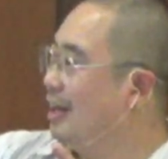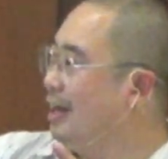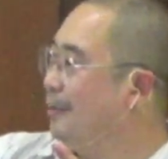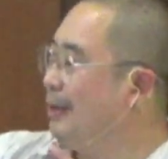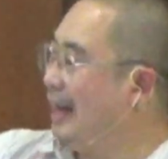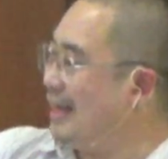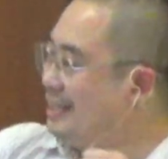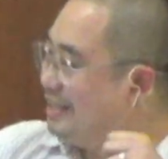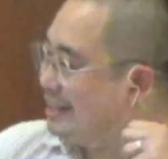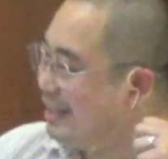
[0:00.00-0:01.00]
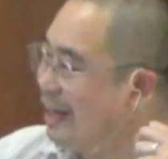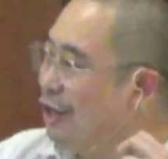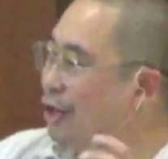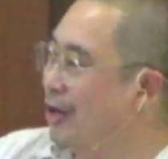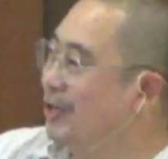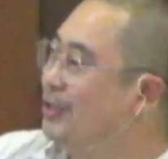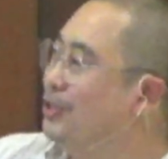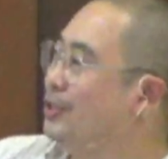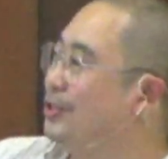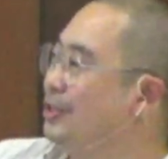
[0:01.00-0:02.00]
But as
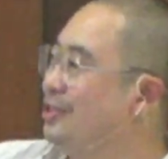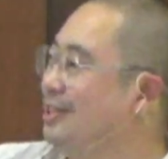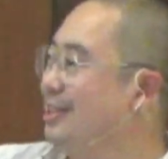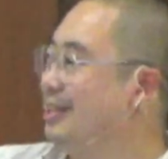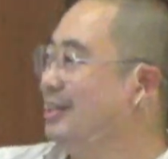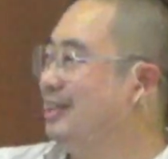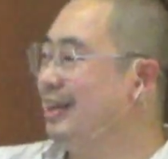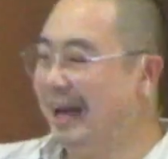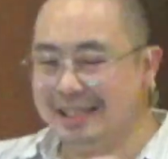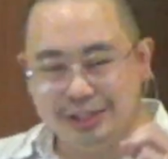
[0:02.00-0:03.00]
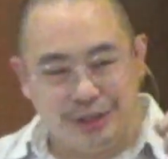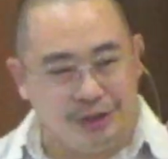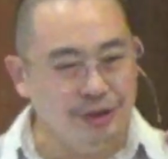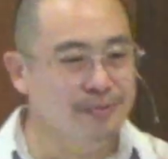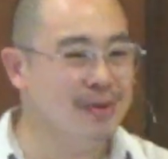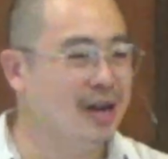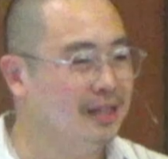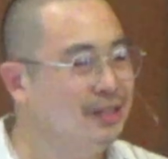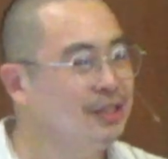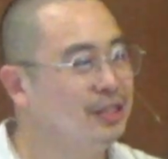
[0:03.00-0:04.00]
sinners, as
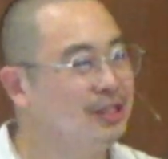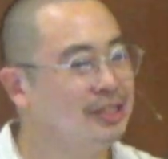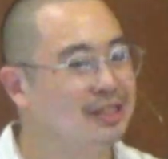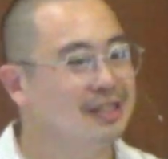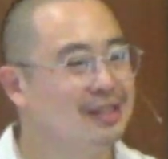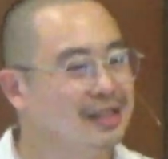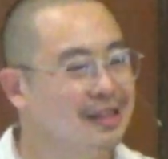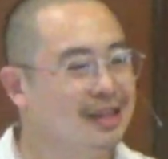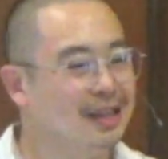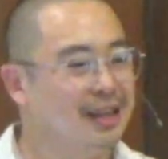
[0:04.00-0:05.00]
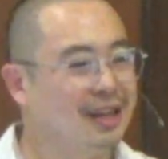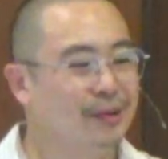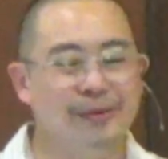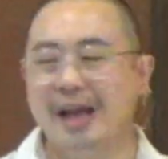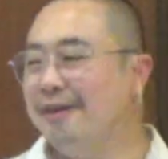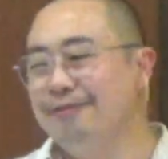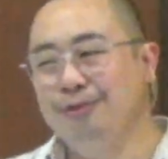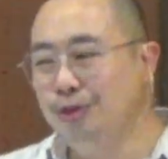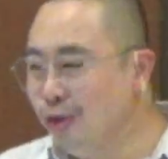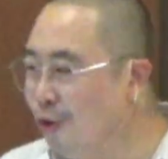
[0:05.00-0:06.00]
humans, we have
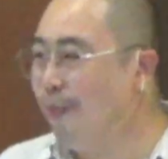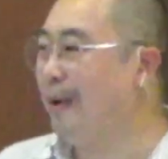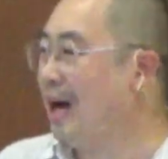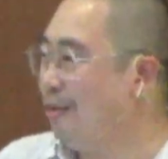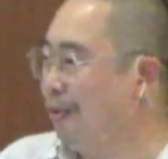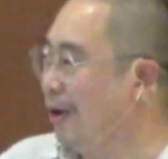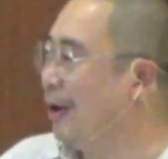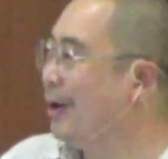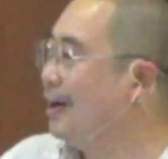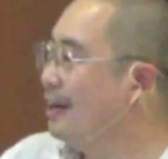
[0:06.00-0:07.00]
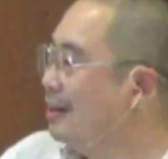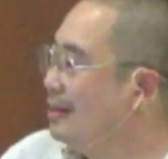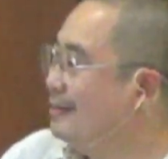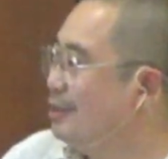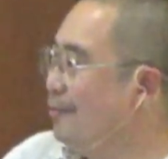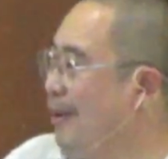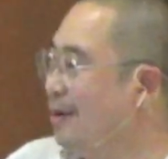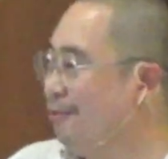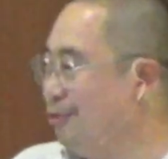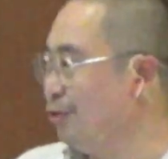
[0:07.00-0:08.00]
no power to bear
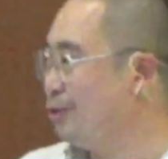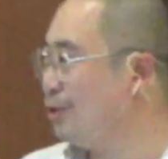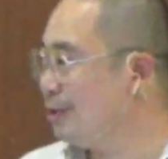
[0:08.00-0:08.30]
fruit.